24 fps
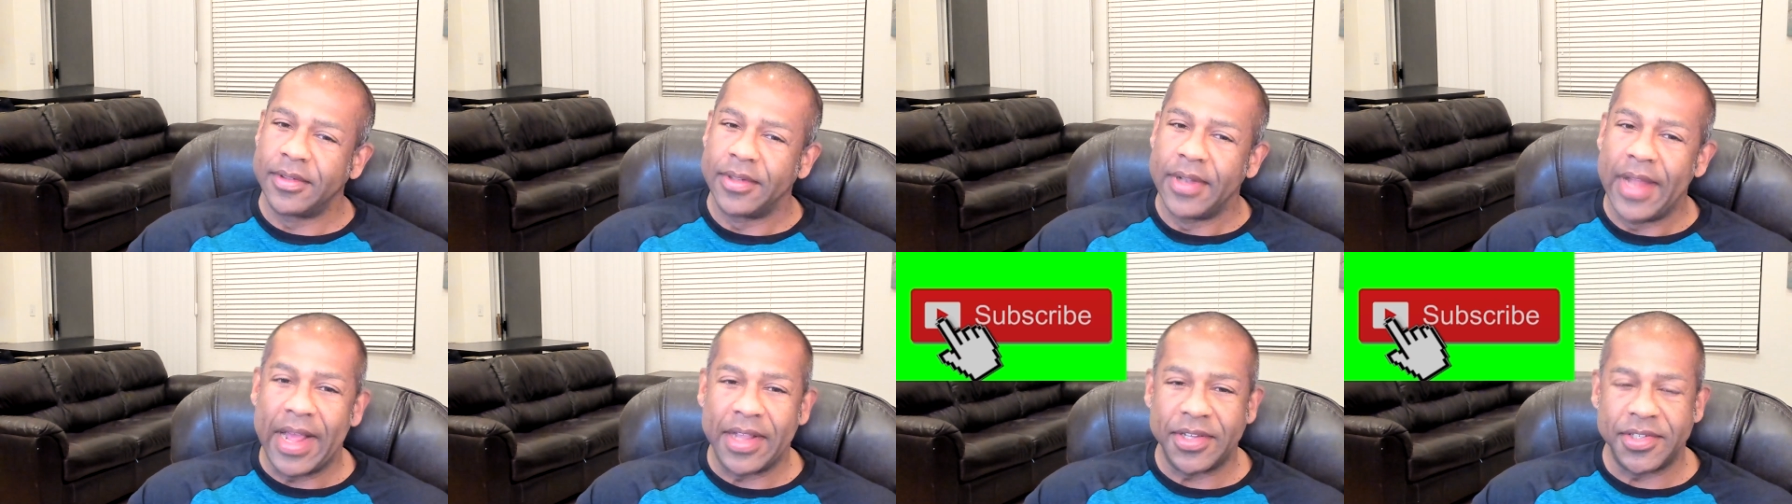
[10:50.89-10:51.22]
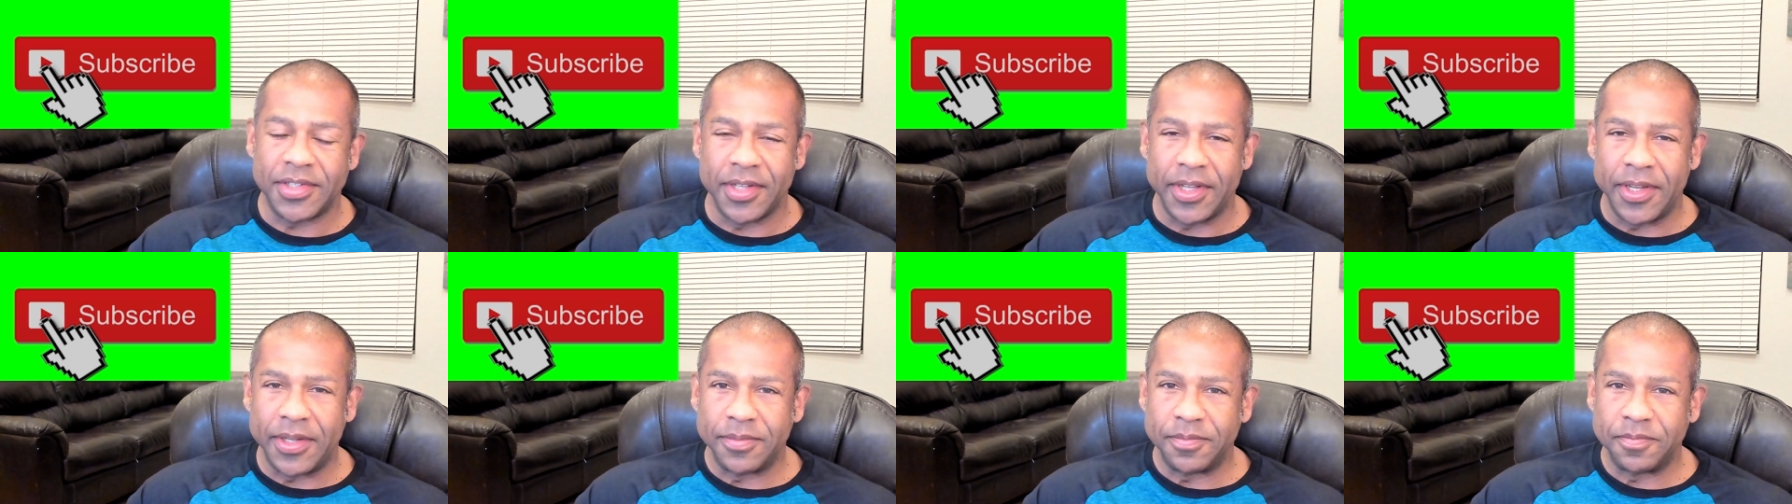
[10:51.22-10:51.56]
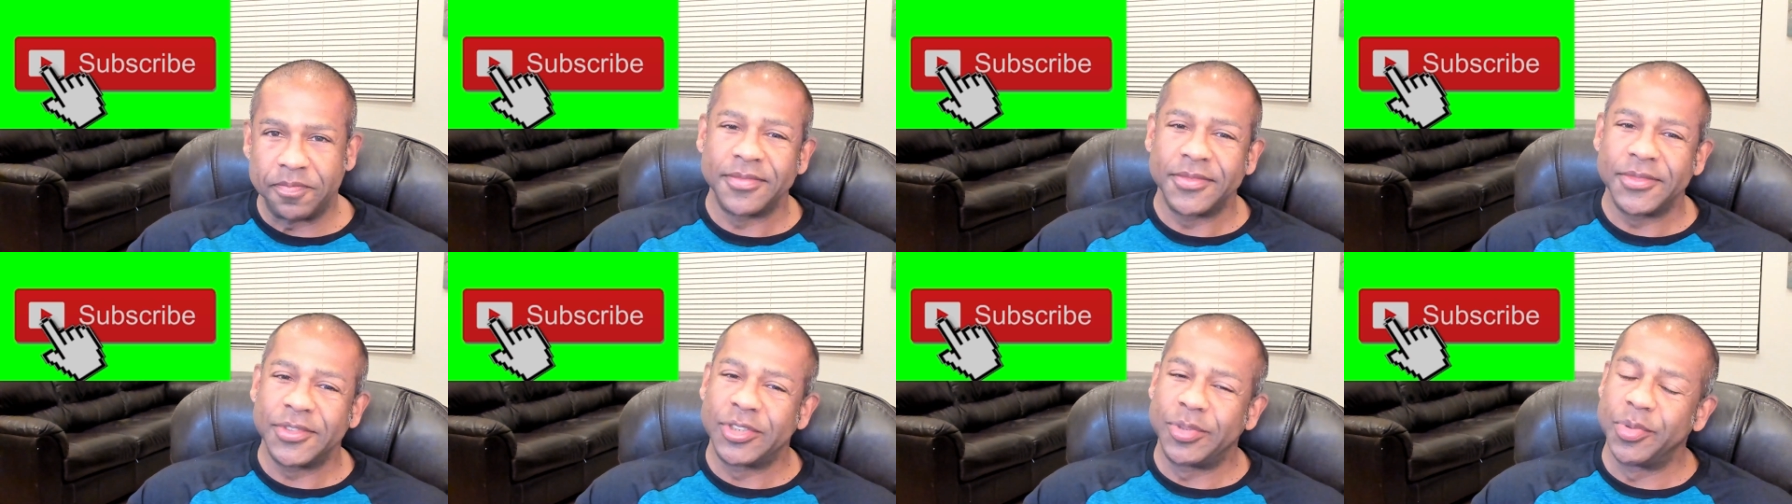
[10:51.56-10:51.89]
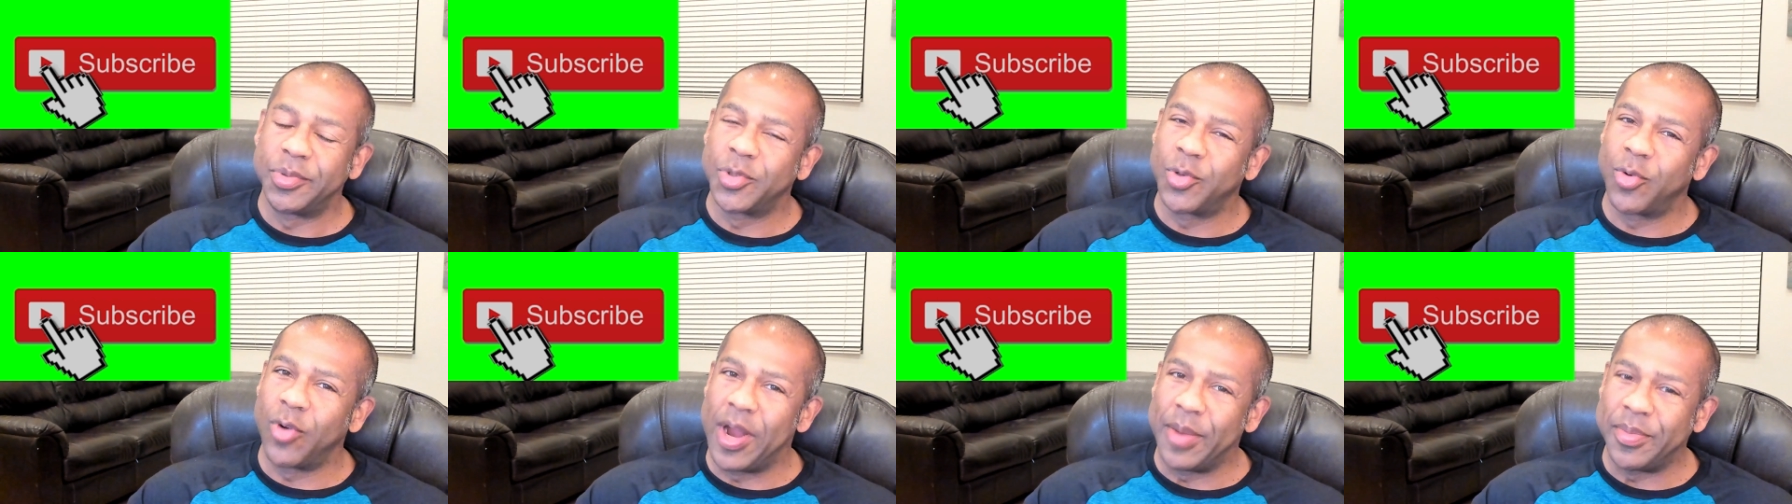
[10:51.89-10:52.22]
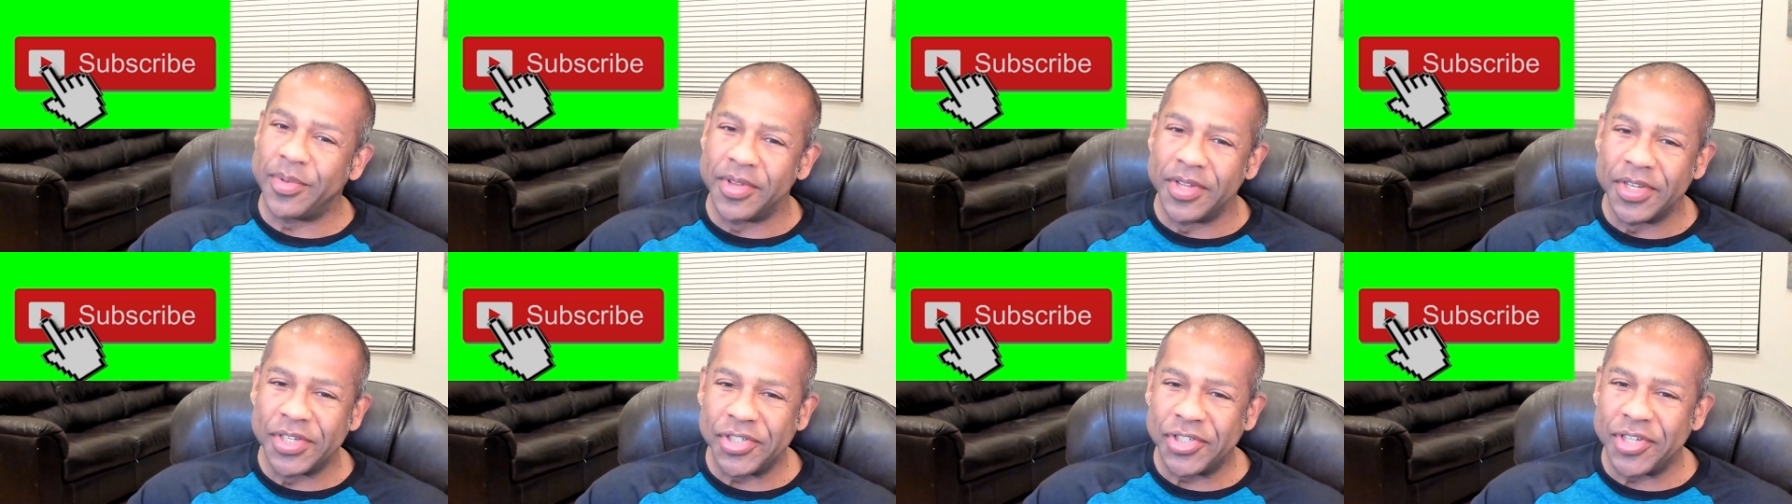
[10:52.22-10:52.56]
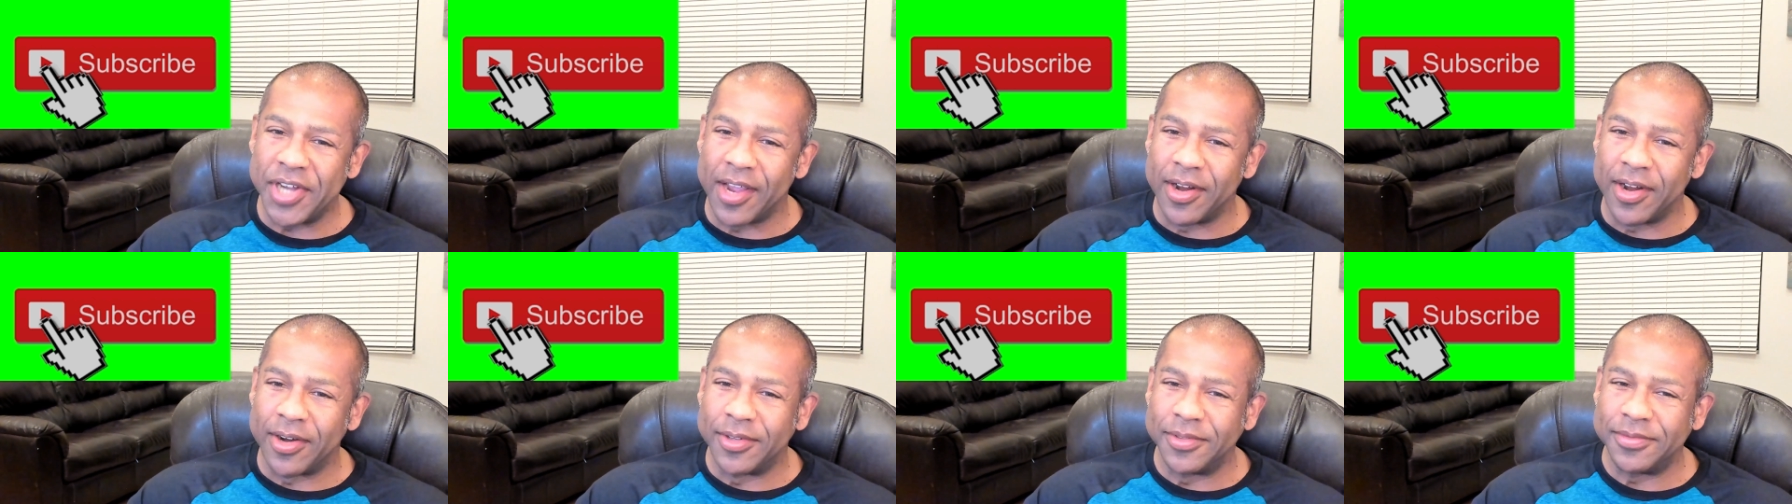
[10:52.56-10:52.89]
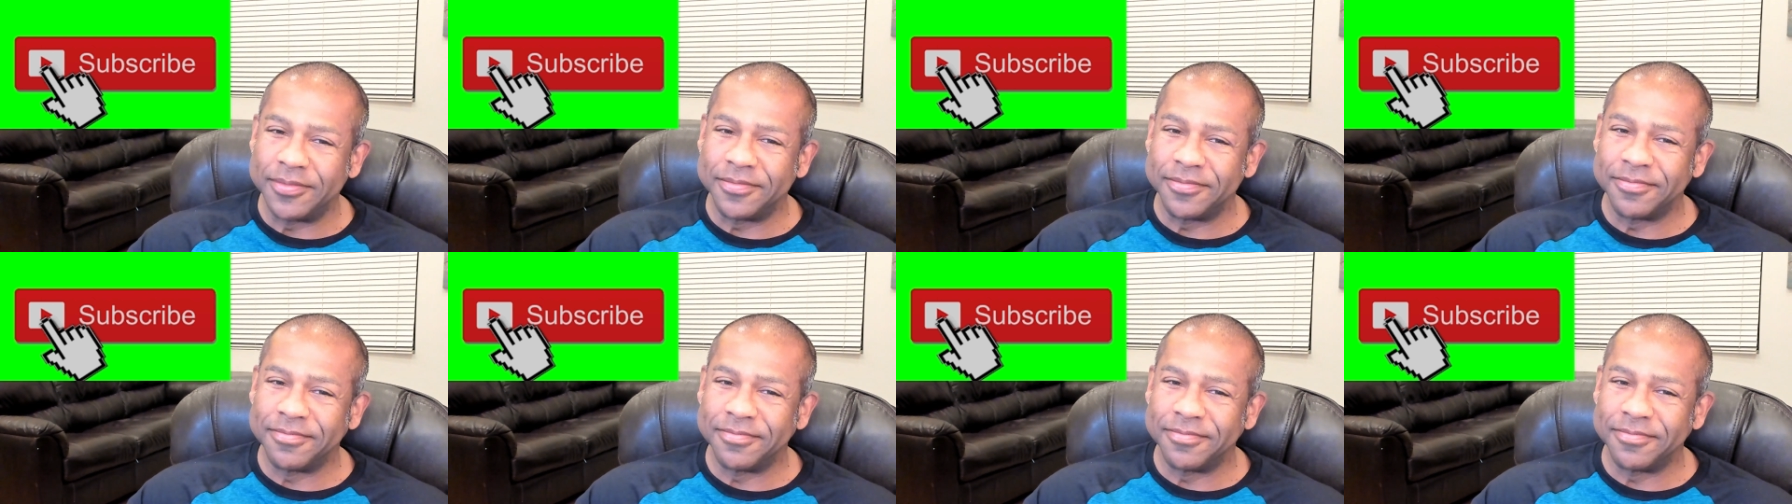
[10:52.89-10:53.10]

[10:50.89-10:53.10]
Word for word: Lastly, subscribe to this channel